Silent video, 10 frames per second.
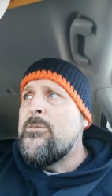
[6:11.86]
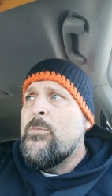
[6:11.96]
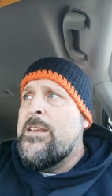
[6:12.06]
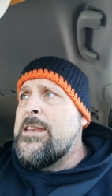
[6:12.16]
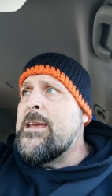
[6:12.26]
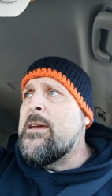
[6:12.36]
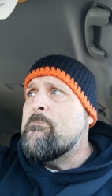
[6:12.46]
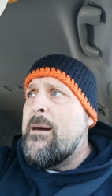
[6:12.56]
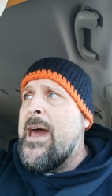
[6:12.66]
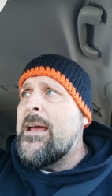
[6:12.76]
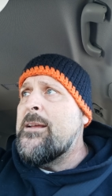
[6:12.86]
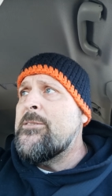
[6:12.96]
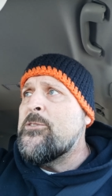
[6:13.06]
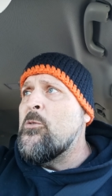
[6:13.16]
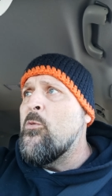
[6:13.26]
We need to get back
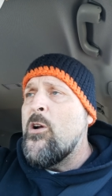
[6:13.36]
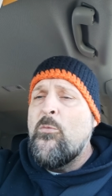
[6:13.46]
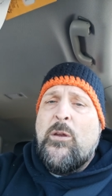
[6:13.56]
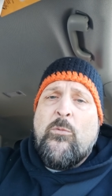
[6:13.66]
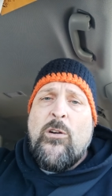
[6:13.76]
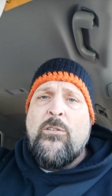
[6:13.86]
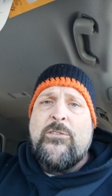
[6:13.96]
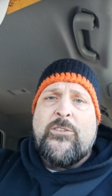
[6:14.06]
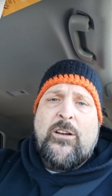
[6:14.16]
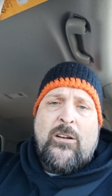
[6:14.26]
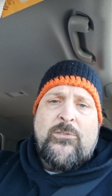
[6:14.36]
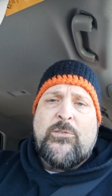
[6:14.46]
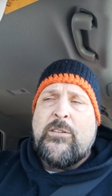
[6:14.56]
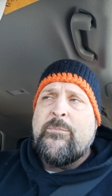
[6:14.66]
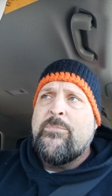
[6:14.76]
to where we were as a
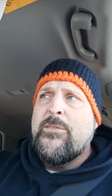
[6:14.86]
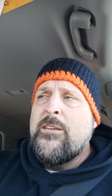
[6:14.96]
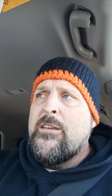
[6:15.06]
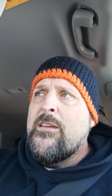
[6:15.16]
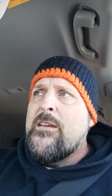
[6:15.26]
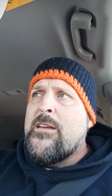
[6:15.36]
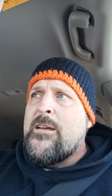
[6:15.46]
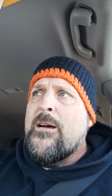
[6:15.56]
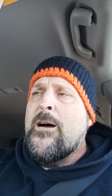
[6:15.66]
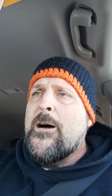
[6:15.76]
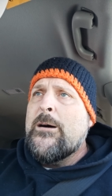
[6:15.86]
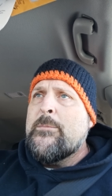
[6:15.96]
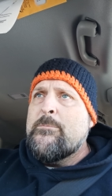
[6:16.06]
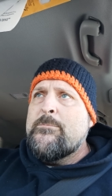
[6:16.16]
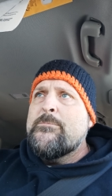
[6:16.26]
country.
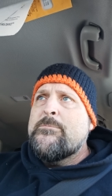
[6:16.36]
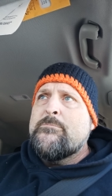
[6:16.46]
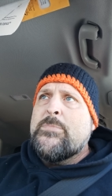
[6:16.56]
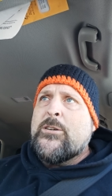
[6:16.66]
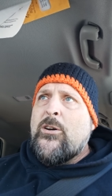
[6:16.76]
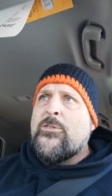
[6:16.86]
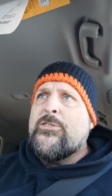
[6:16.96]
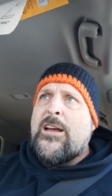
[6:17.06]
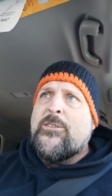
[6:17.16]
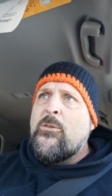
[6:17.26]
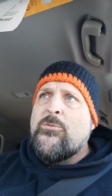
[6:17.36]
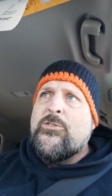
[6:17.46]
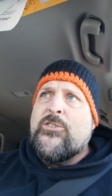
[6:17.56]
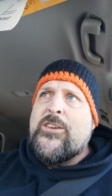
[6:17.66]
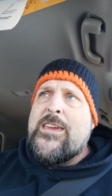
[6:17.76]
Um, because I don't
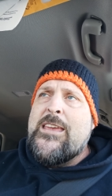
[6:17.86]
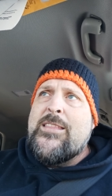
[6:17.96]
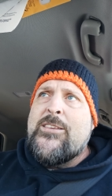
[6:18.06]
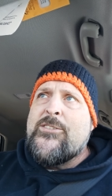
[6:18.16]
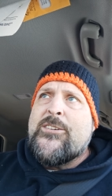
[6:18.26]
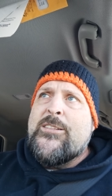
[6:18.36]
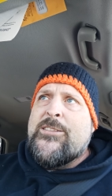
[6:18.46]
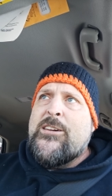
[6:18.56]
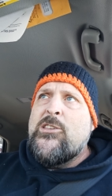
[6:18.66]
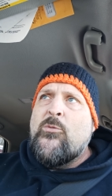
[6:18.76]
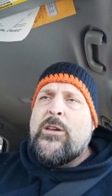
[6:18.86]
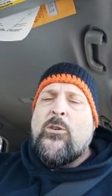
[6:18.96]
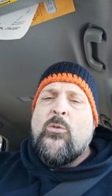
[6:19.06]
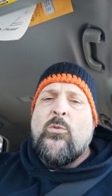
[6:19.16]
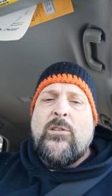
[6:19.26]
see this
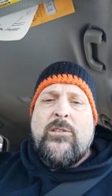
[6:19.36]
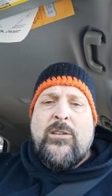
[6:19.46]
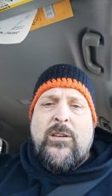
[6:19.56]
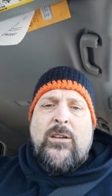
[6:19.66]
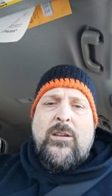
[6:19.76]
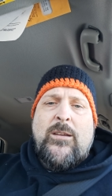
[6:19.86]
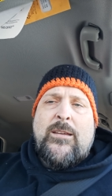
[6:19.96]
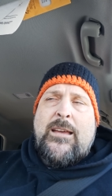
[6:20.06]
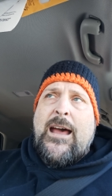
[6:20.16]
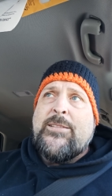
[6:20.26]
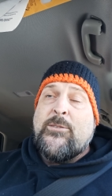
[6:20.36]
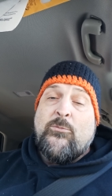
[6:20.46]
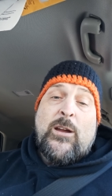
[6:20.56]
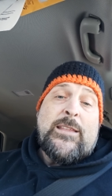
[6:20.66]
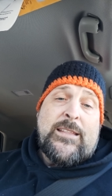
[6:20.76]
continuing on at the
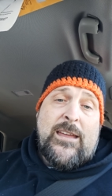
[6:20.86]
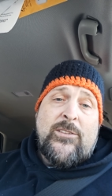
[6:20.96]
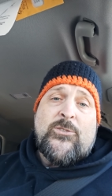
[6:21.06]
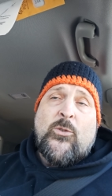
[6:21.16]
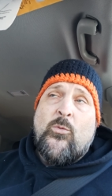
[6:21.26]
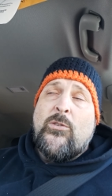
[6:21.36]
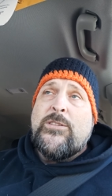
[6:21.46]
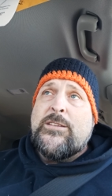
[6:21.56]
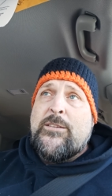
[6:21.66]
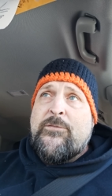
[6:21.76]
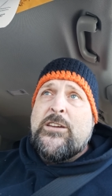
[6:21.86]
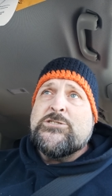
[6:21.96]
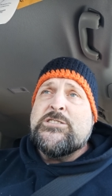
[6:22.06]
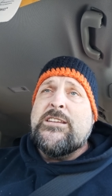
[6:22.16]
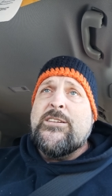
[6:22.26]
rate that it's going. The
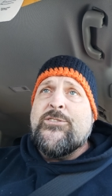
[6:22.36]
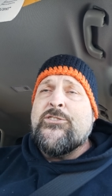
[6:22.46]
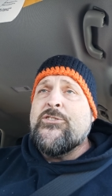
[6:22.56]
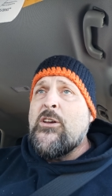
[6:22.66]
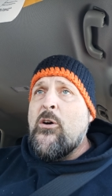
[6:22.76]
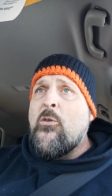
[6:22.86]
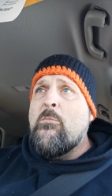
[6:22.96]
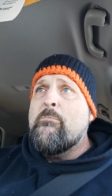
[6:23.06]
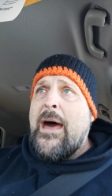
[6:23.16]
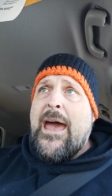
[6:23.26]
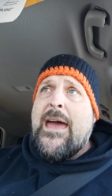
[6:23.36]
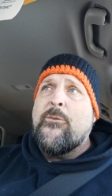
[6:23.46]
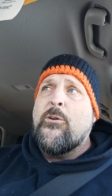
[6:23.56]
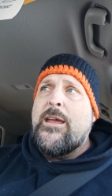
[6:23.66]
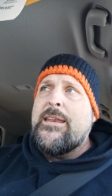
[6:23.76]
division is so
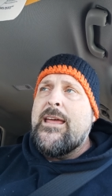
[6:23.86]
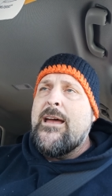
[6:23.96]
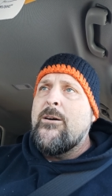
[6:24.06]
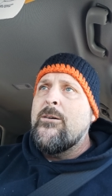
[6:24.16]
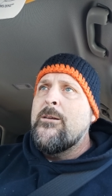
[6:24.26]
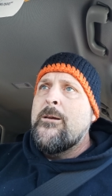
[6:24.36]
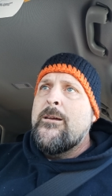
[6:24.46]
bad right now.